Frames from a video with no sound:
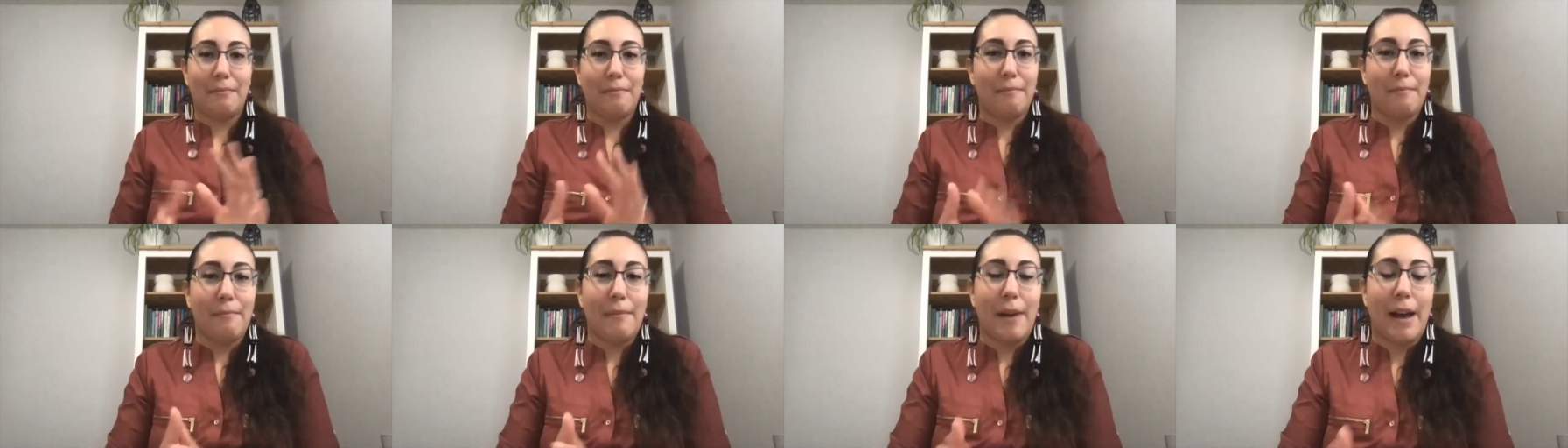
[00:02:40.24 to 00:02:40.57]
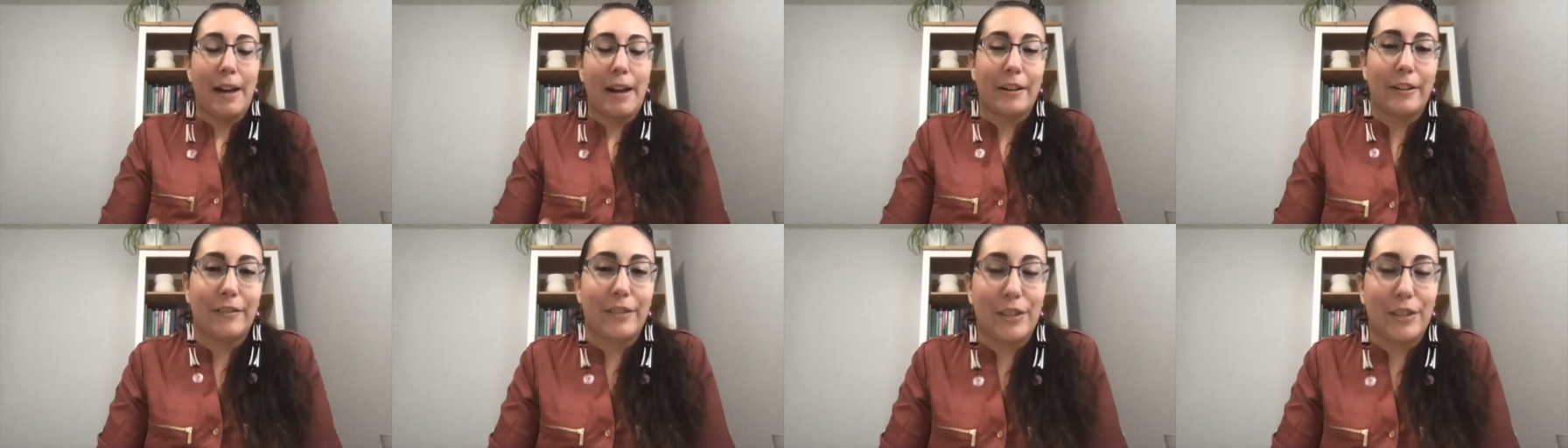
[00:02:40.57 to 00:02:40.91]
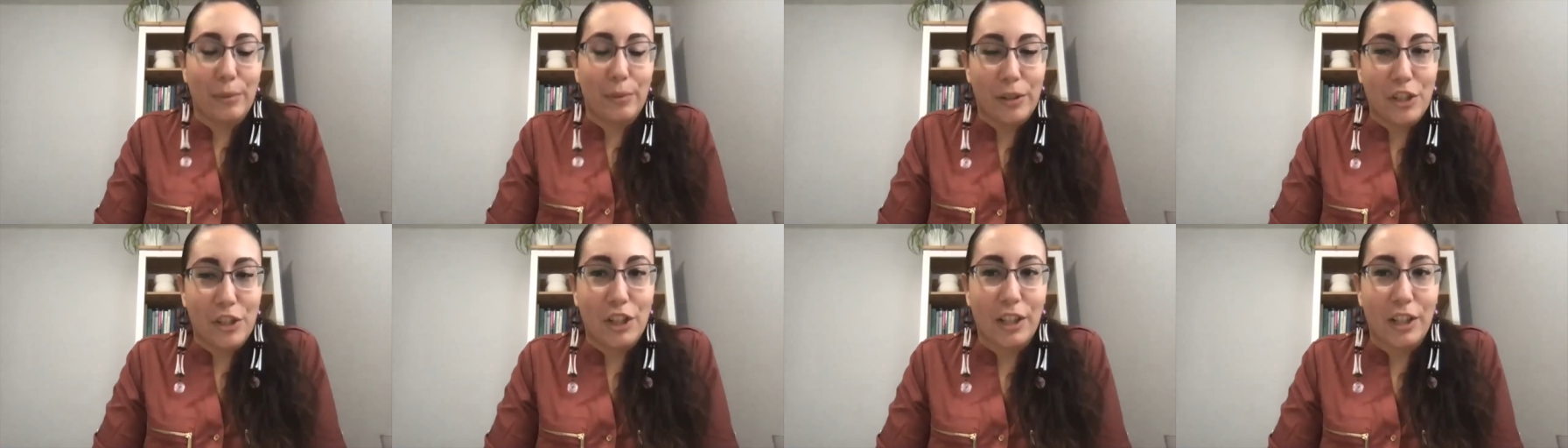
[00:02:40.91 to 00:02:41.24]
matter of
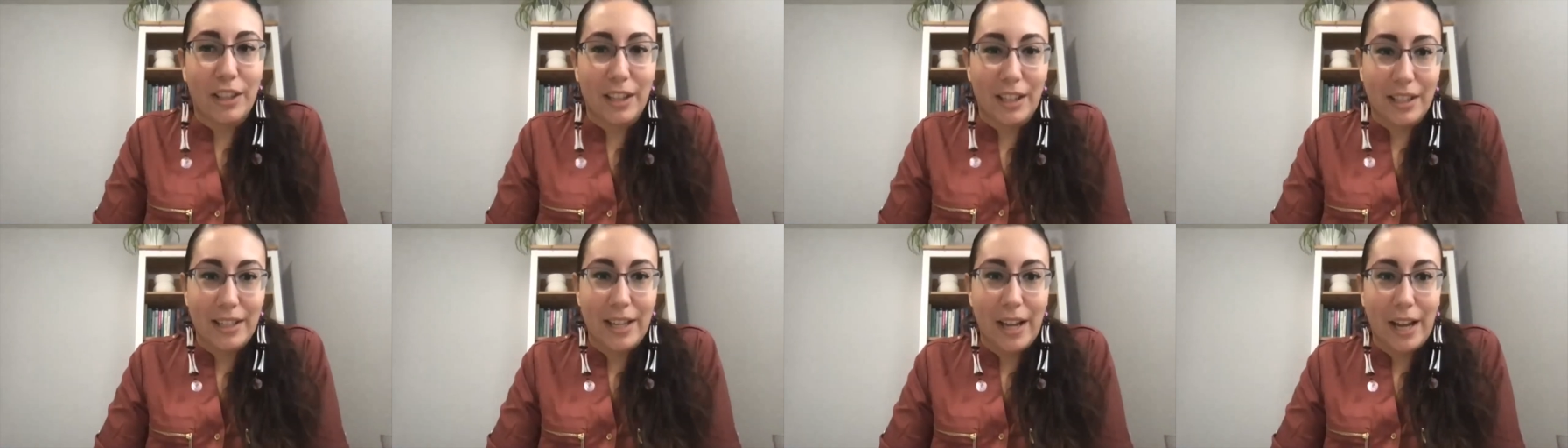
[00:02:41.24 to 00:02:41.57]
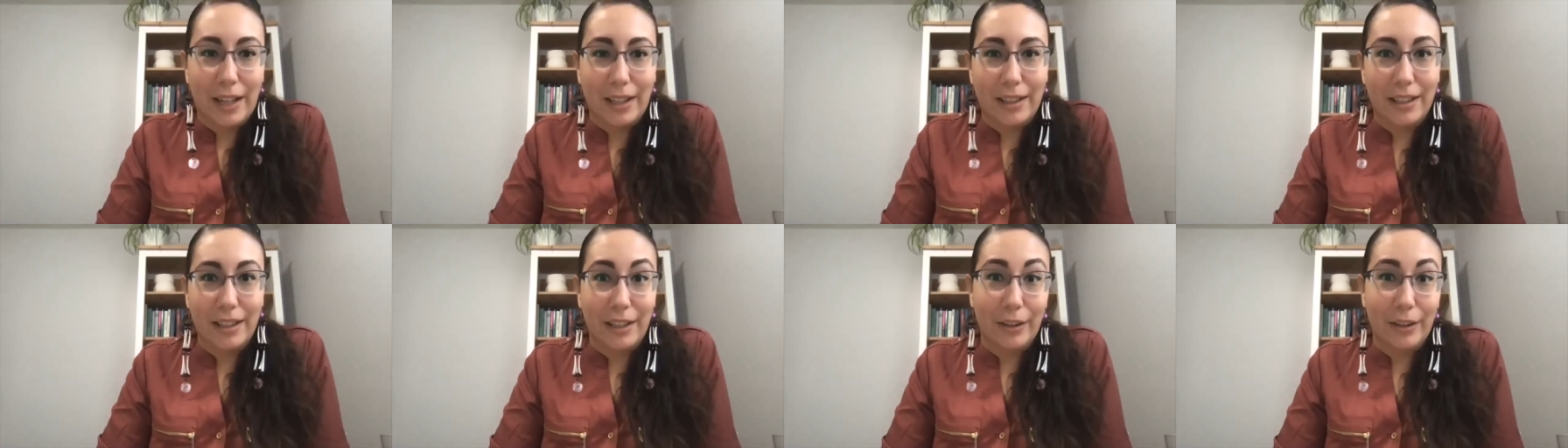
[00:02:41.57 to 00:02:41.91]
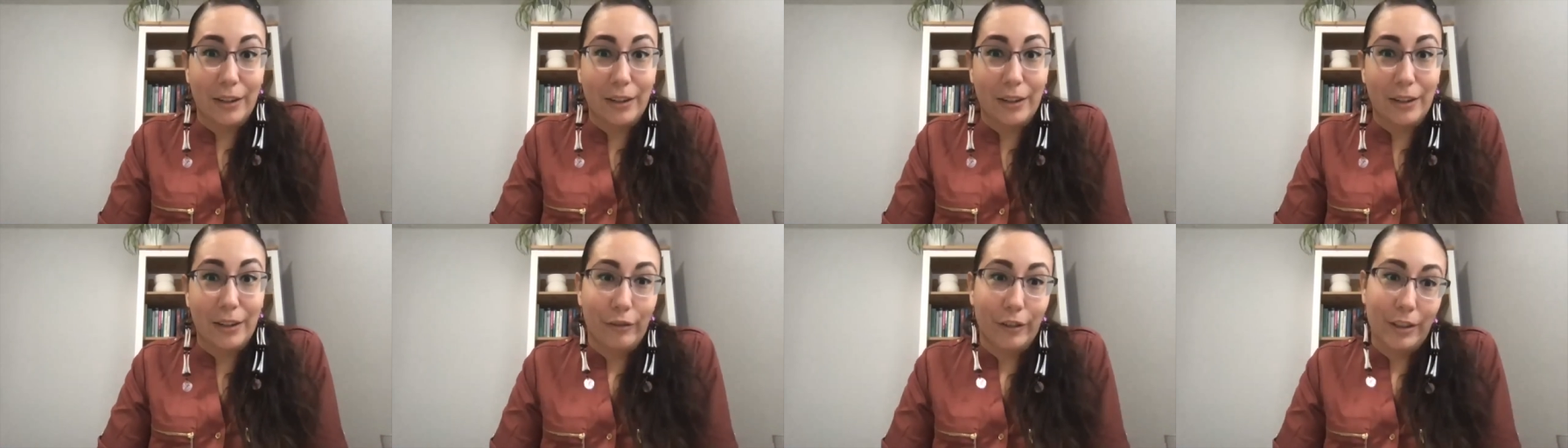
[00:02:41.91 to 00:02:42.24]
switching the technique
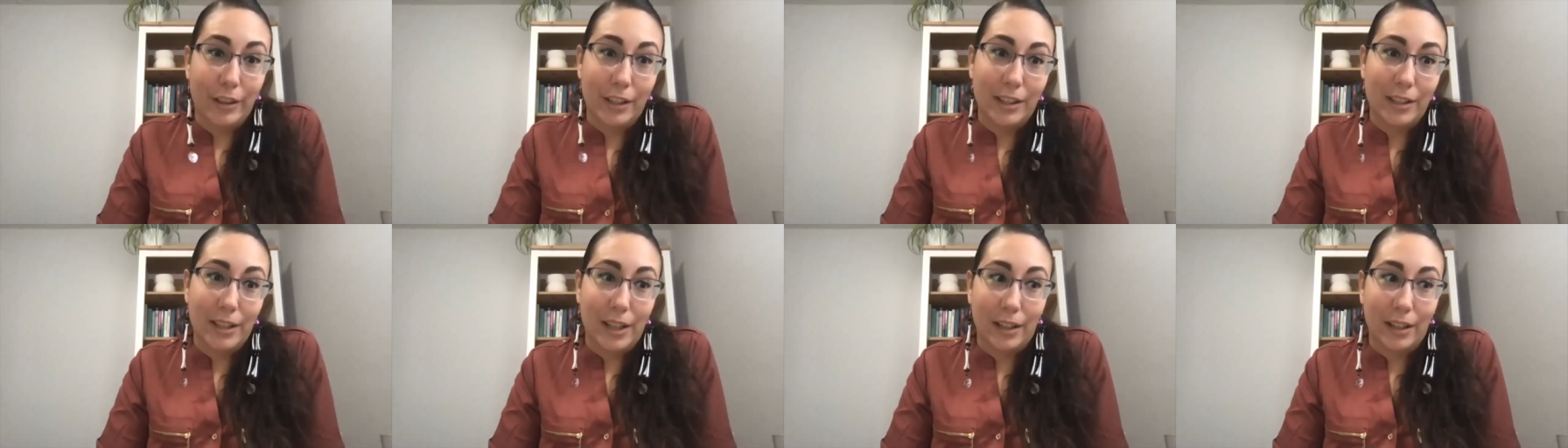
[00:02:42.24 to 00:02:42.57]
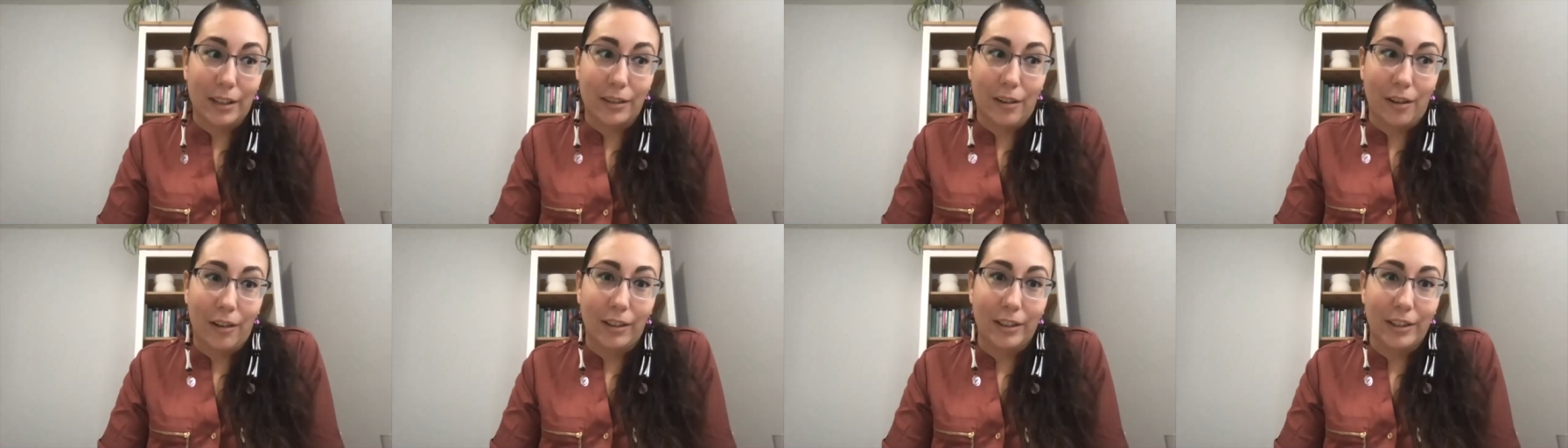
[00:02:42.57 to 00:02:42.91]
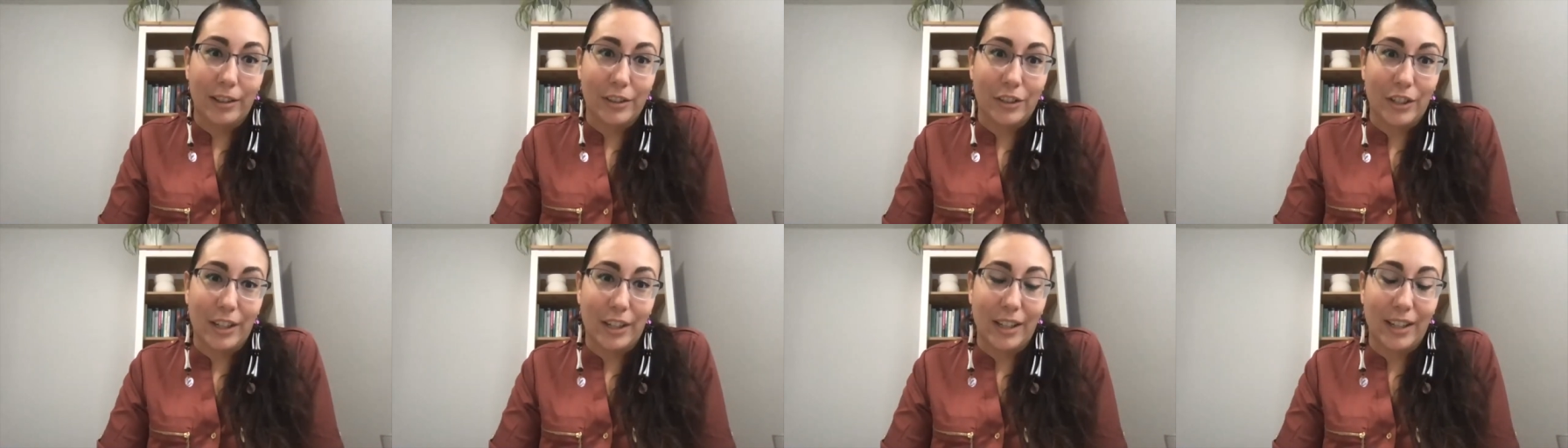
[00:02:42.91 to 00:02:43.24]
over and the
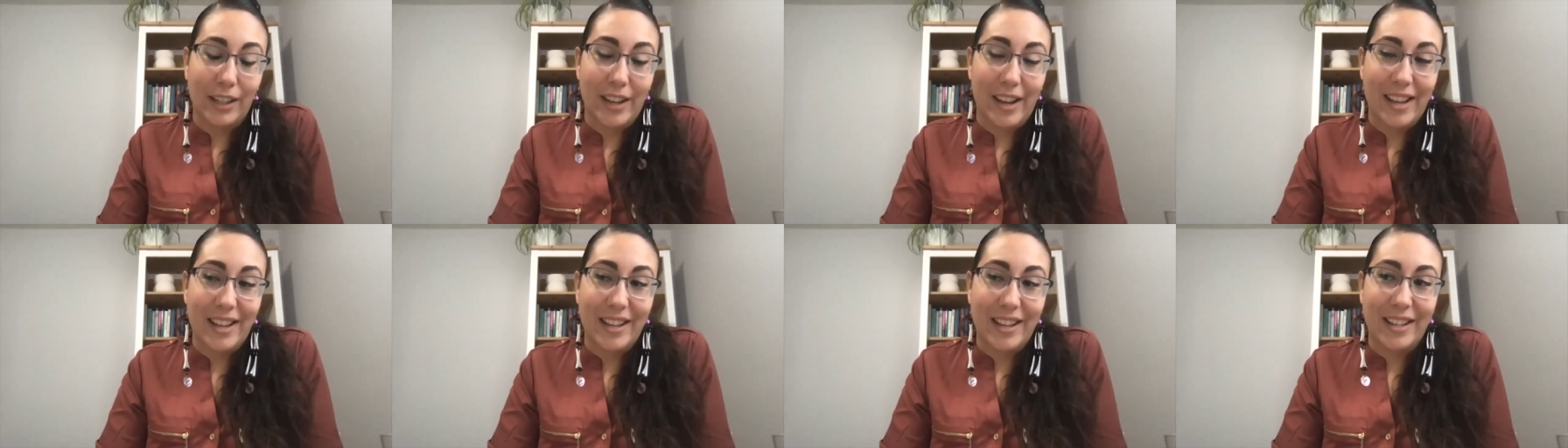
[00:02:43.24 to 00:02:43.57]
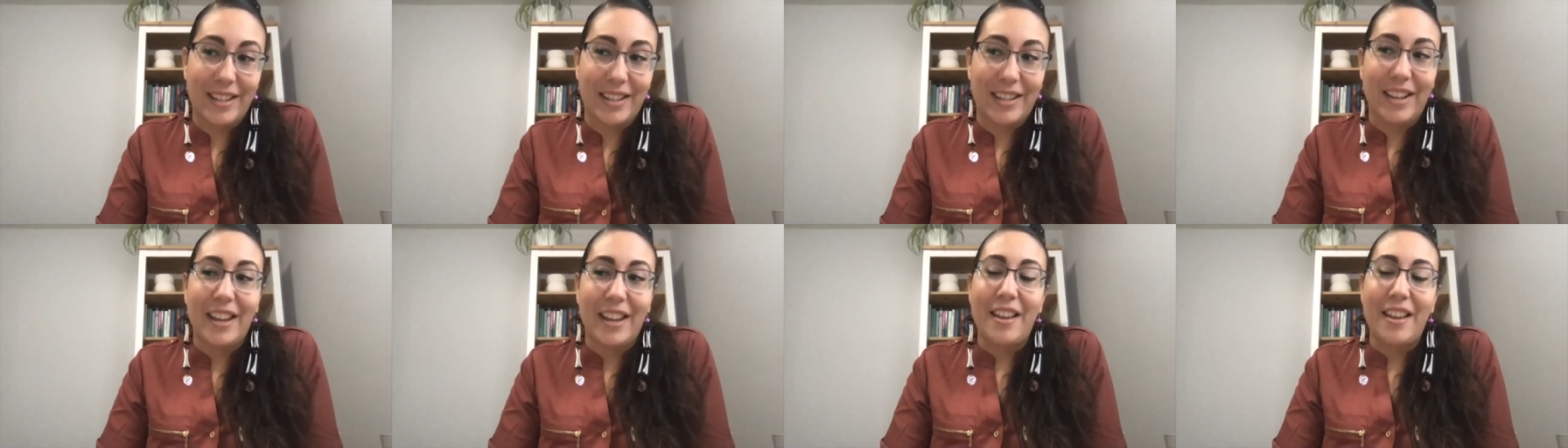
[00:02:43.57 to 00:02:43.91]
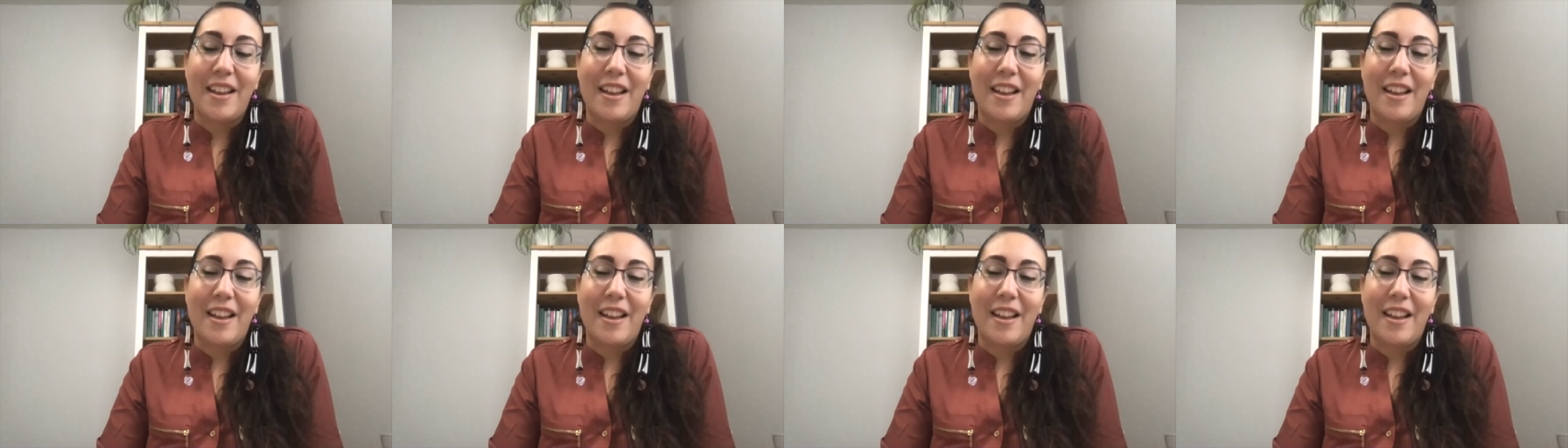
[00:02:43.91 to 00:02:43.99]
technology, and